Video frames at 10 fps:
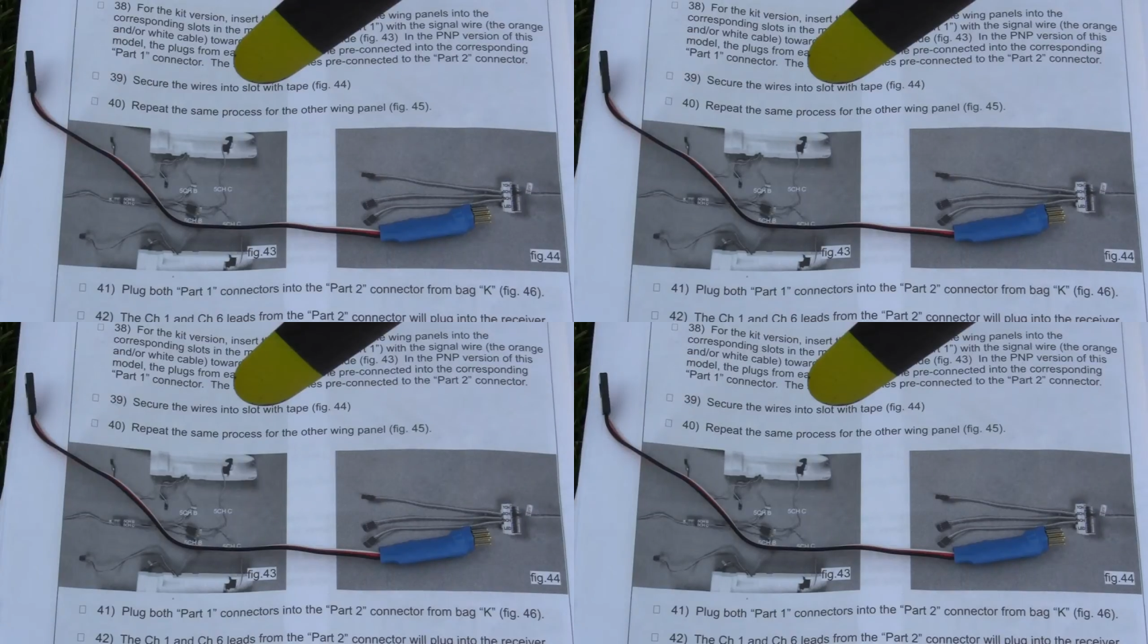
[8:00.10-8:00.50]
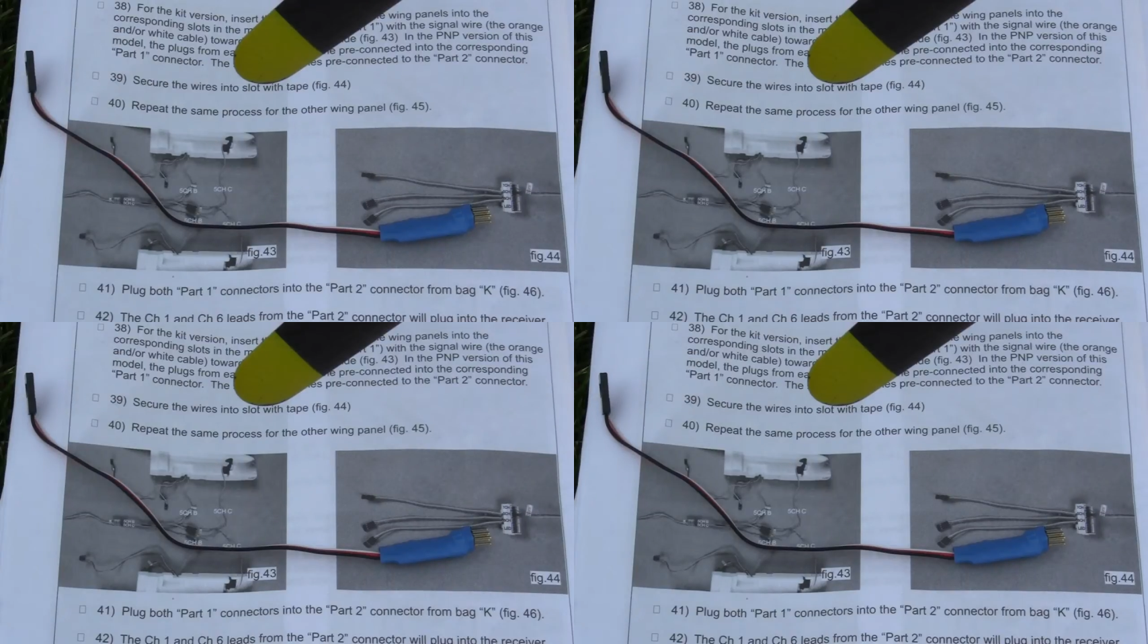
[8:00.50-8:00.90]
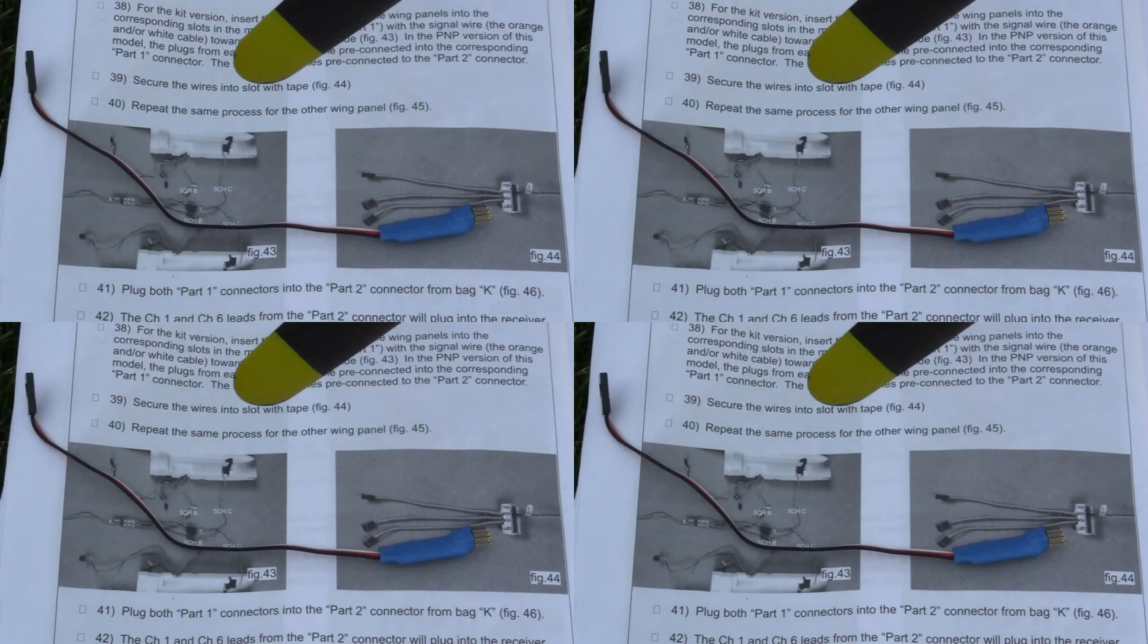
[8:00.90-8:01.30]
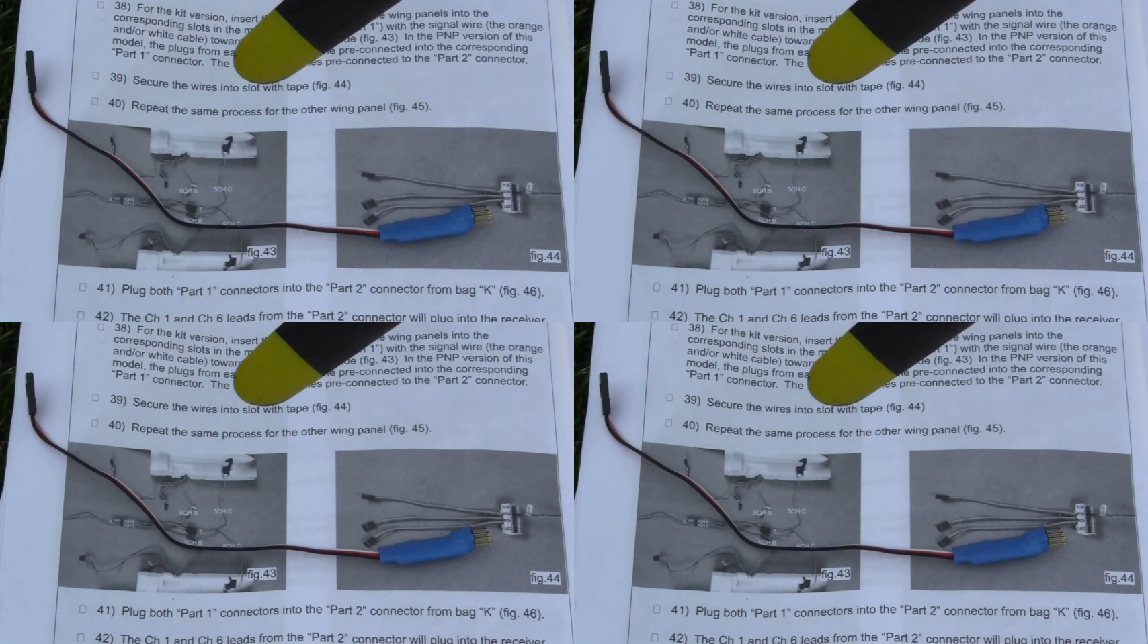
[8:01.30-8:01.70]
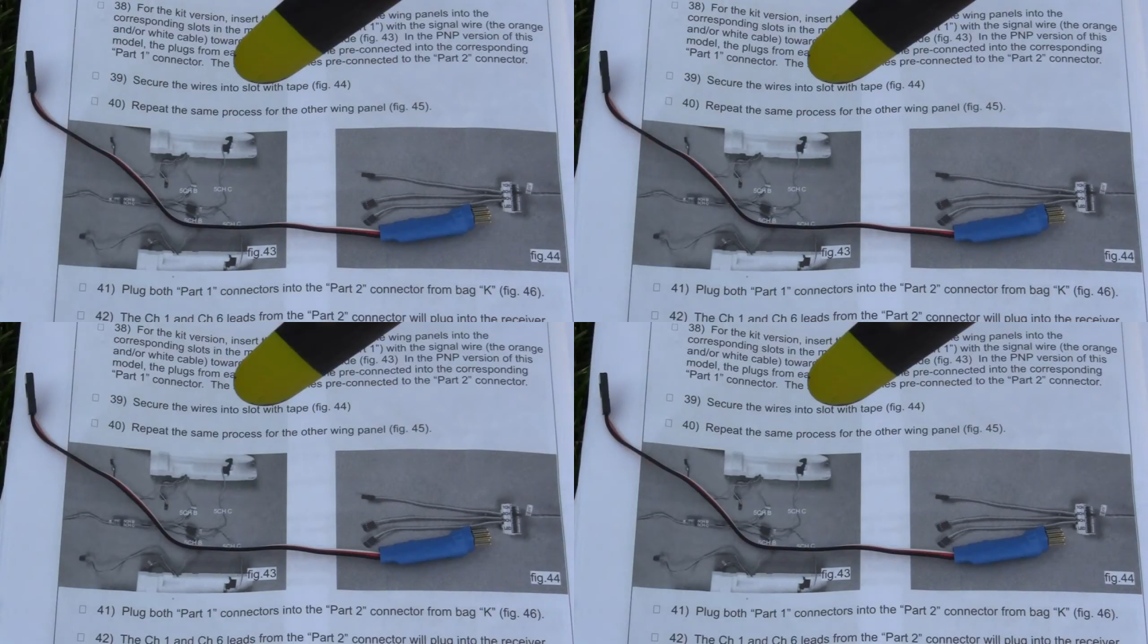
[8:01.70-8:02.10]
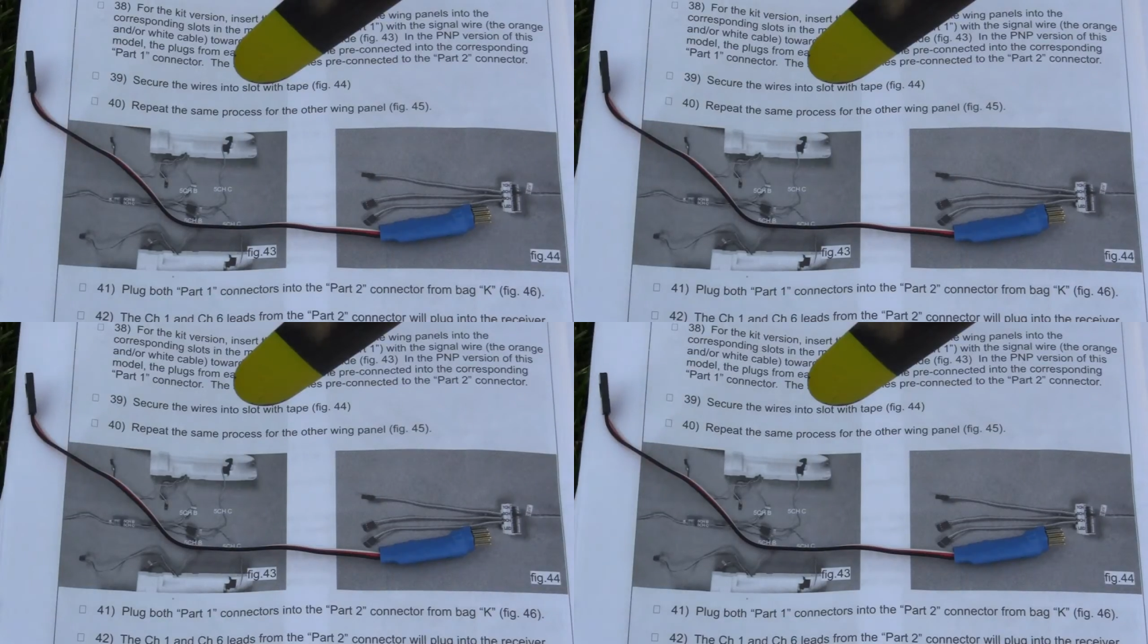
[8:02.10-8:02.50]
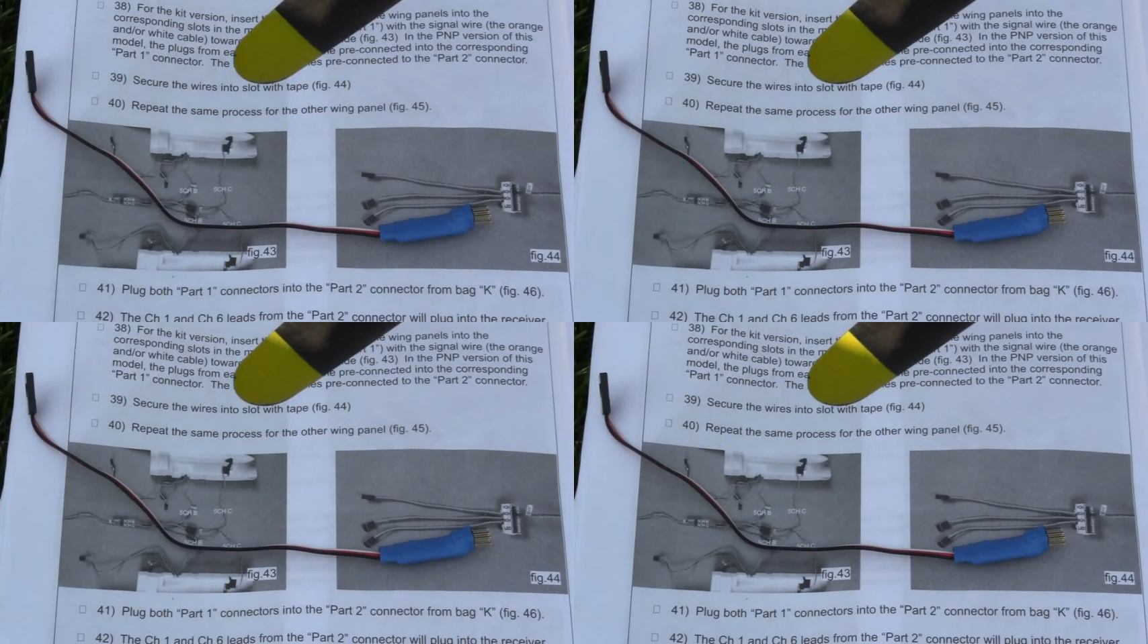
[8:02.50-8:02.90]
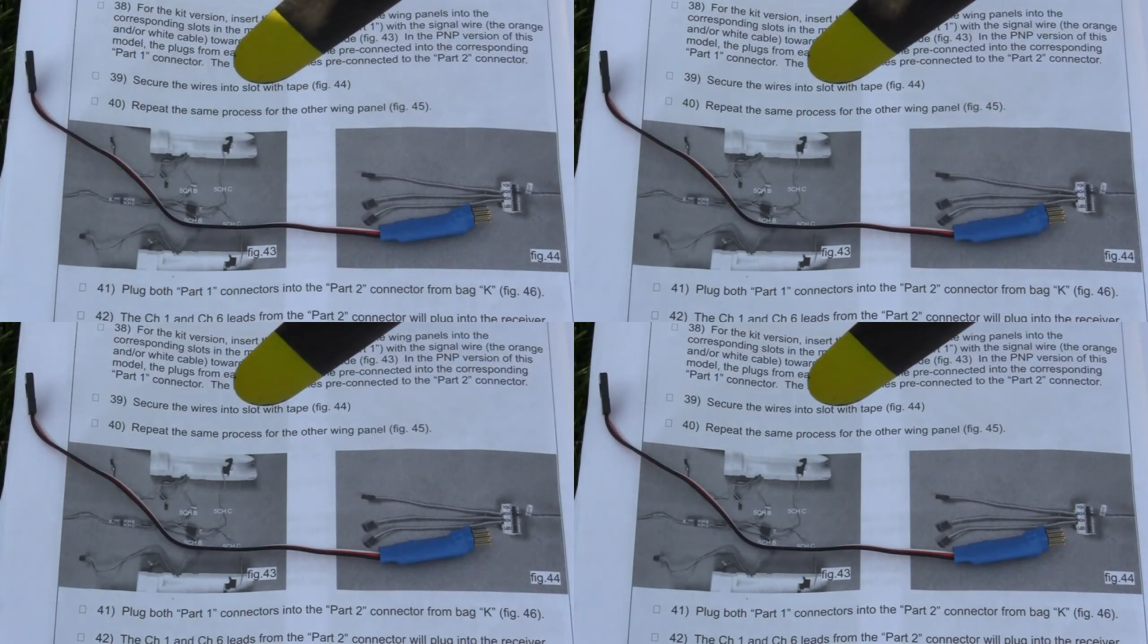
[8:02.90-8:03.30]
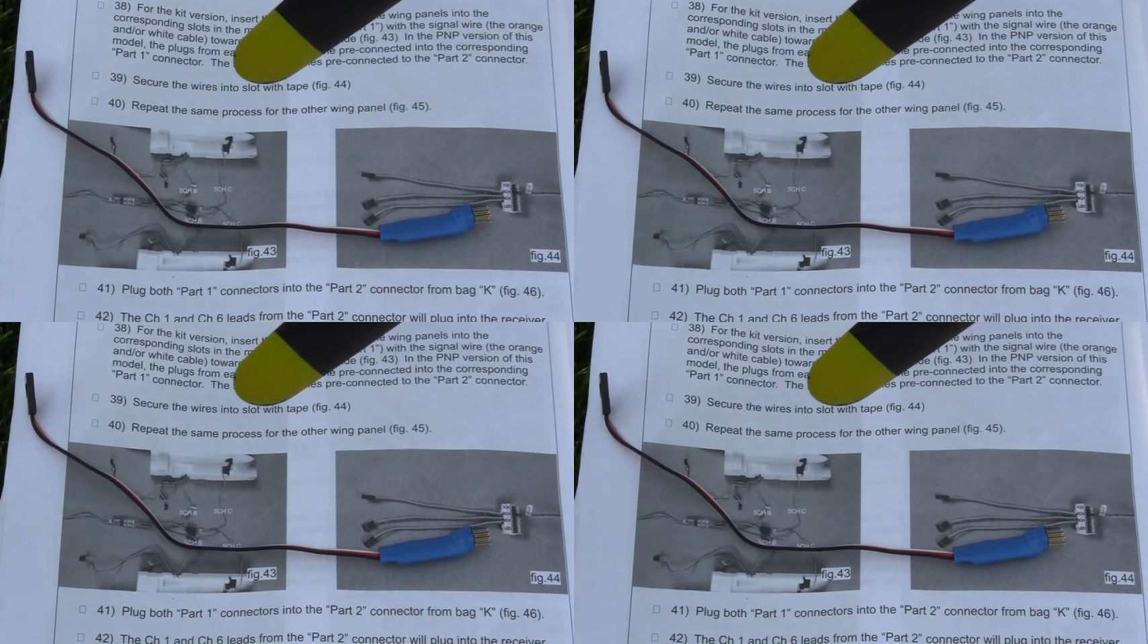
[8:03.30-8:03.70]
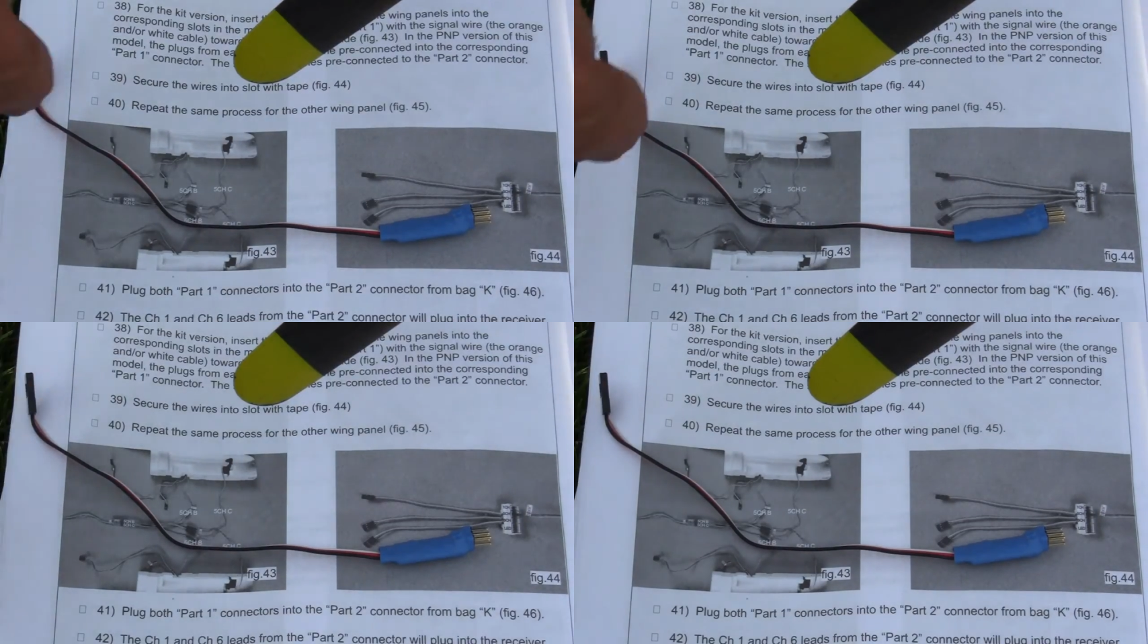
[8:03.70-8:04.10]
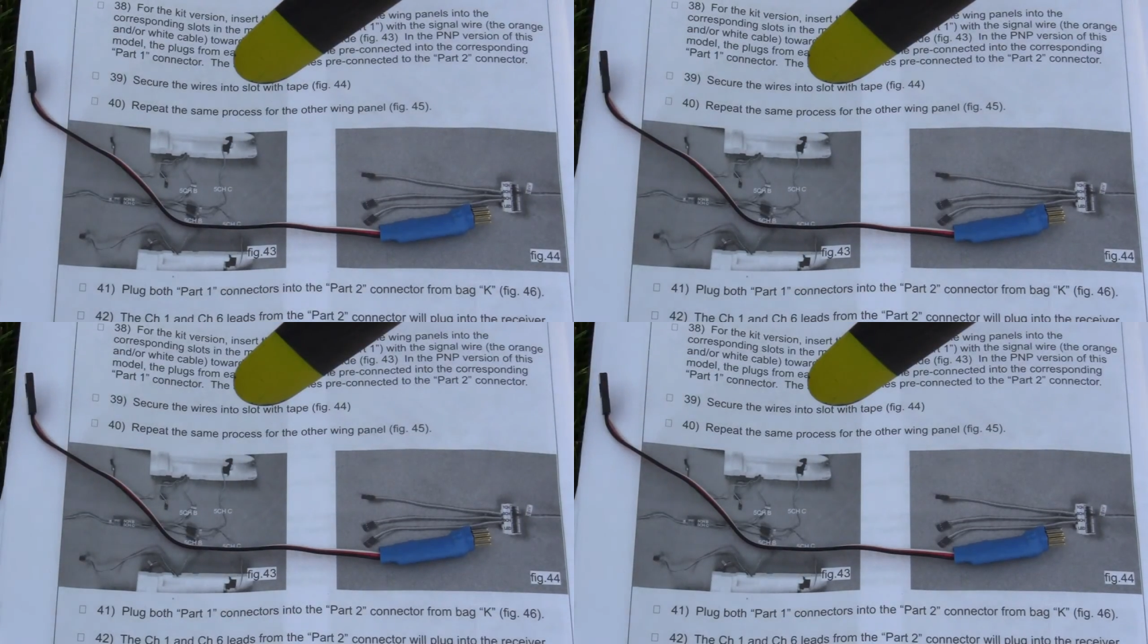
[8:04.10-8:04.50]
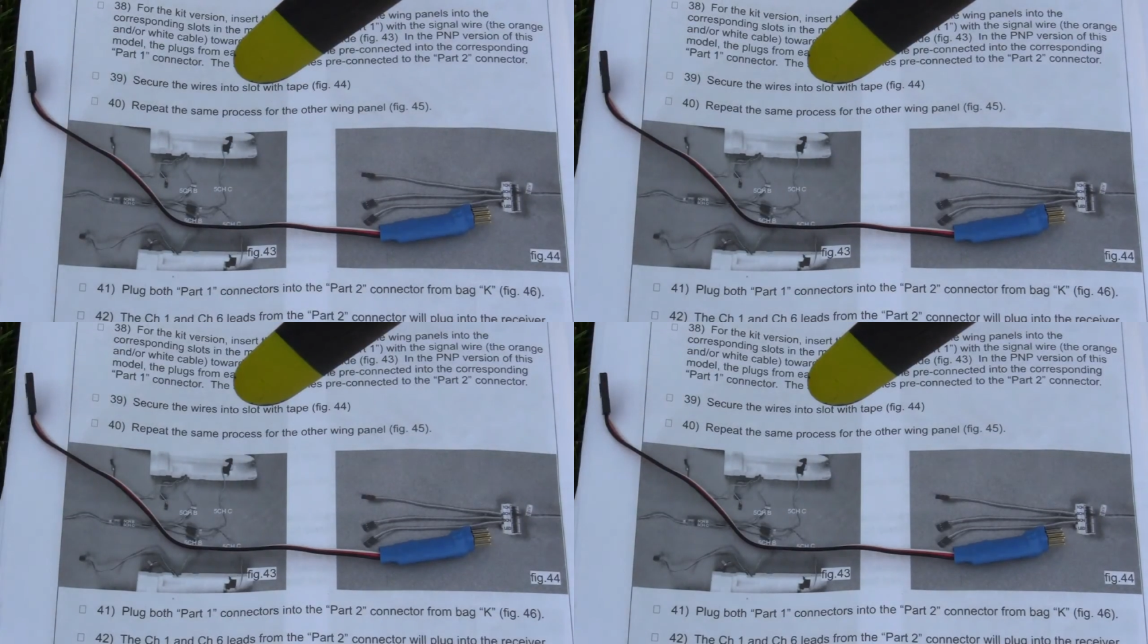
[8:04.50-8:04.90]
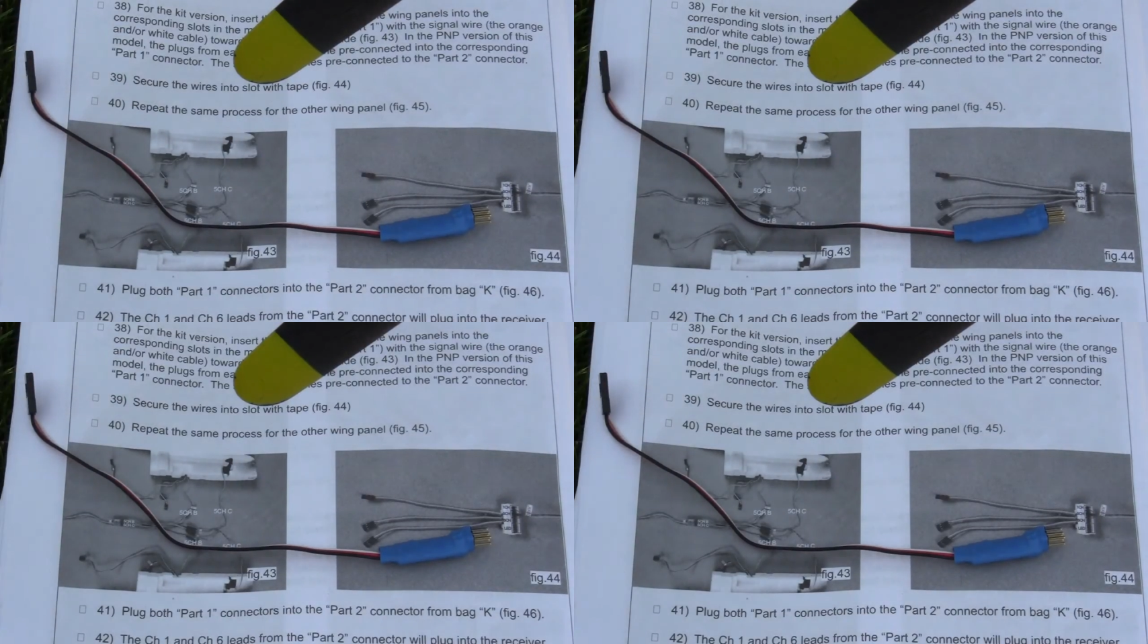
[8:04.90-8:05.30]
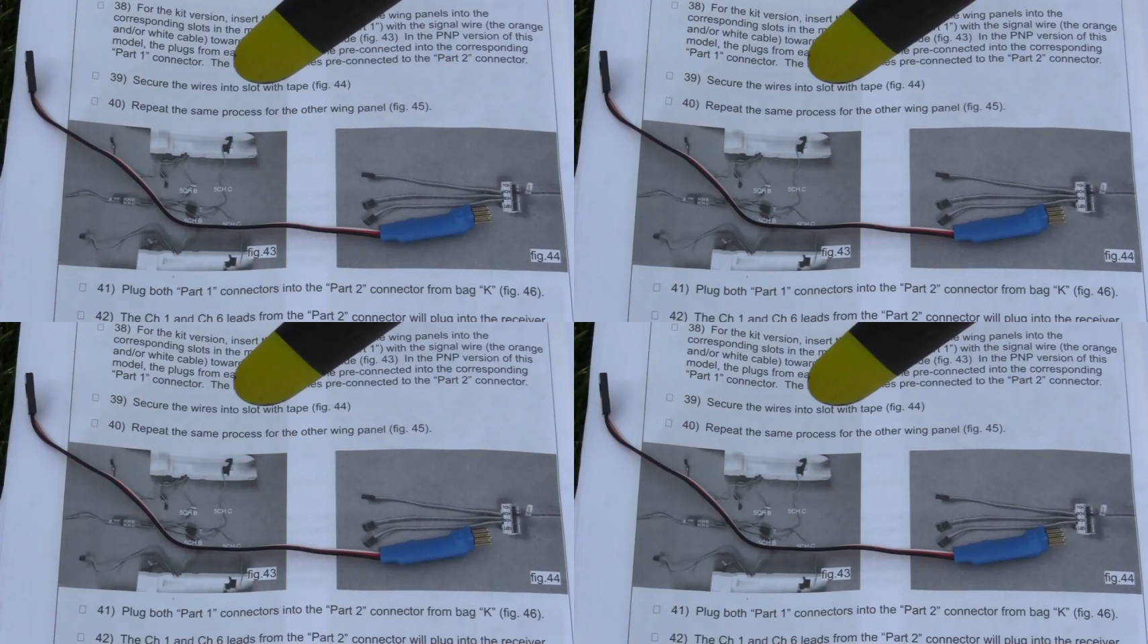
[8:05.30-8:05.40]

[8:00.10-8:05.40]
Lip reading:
Nobody's mouth can be seen.